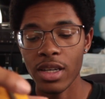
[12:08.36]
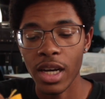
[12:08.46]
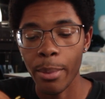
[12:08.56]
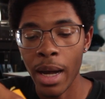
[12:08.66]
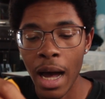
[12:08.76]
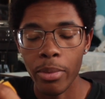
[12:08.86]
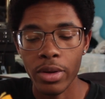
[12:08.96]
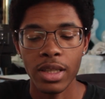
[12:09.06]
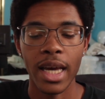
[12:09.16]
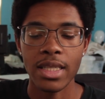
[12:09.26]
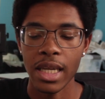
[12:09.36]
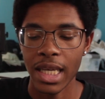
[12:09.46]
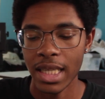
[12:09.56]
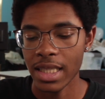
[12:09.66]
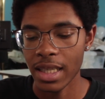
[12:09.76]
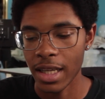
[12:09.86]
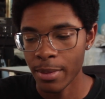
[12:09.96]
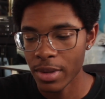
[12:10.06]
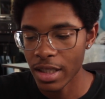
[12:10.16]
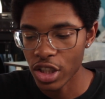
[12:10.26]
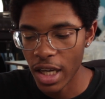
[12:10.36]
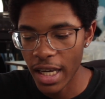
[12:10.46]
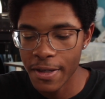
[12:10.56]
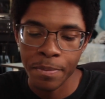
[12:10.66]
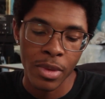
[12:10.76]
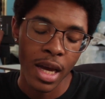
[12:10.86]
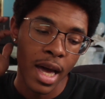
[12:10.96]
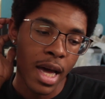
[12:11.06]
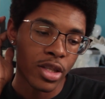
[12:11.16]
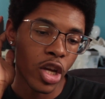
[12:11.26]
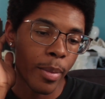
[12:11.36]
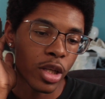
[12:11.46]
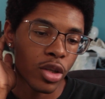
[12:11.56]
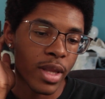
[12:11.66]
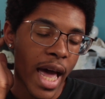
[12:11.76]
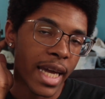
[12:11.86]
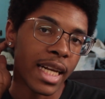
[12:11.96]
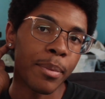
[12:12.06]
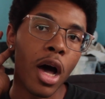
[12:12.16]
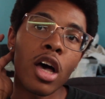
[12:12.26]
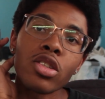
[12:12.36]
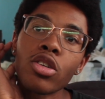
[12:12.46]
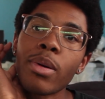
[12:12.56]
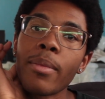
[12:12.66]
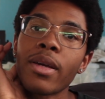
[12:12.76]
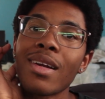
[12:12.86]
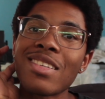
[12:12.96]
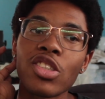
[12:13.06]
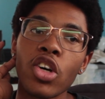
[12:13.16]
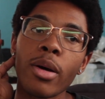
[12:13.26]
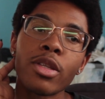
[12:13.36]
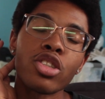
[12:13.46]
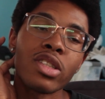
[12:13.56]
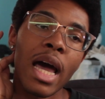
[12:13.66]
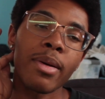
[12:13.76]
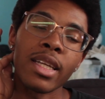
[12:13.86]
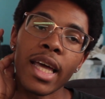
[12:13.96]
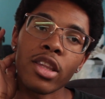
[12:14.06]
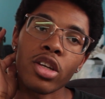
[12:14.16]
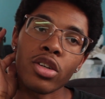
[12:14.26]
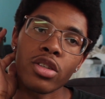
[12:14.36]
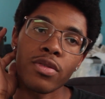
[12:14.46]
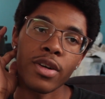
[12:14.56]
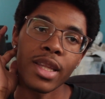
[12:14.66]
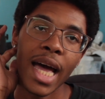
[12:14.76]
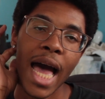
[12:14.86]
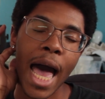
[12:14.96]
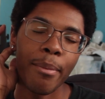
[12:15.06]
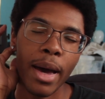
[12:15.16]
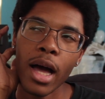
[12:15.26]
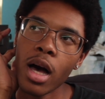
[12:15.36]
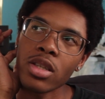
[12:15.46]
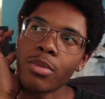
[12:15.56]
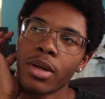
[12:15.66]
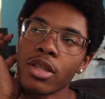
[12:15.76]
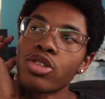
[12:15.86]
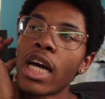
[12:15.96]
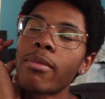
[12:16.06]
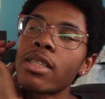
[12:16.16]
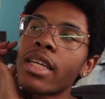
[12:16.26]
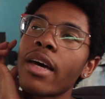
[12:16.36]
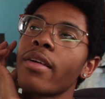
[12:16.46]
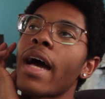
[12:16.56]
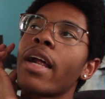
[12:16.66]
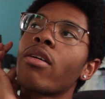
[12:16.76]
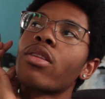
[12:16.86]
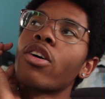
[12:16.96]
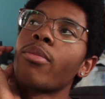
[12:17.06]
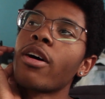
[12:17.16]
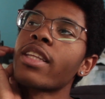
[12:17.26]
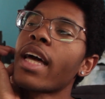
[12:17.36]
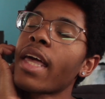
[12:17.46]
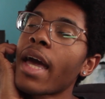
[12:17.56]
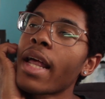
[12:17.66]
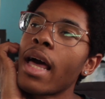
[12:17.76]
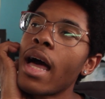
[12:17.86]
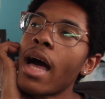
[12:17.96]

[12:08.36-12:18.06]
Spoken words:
They're gonna pop really nicely against the denims and shades. So I'm gonna do that, and I'm also probably gonna sew up the strap connectors for that. I might also put the straps together. I don't know about that yet.